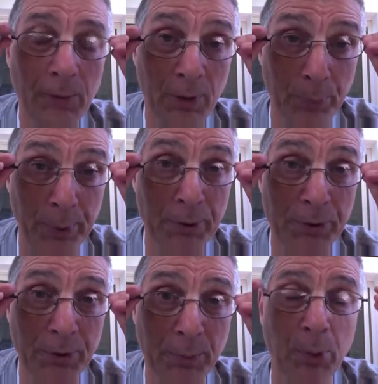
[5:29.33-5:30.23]
the
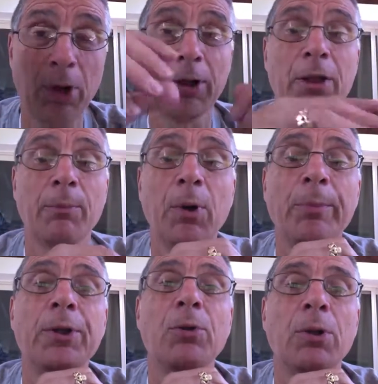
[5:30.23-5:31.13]
Pearson product
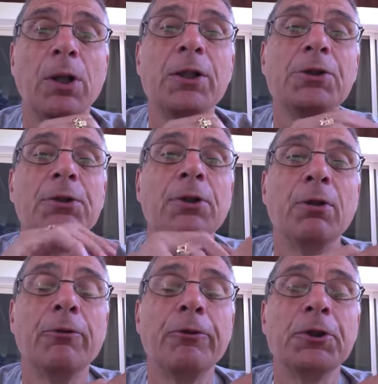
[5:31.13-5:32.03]
movement correlation
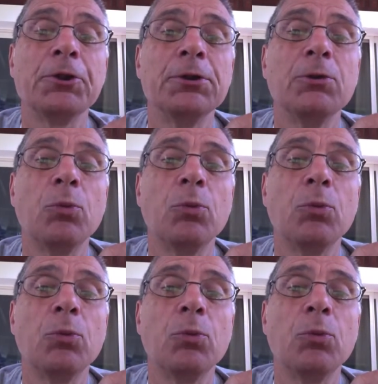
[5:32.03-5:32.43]
coefficient,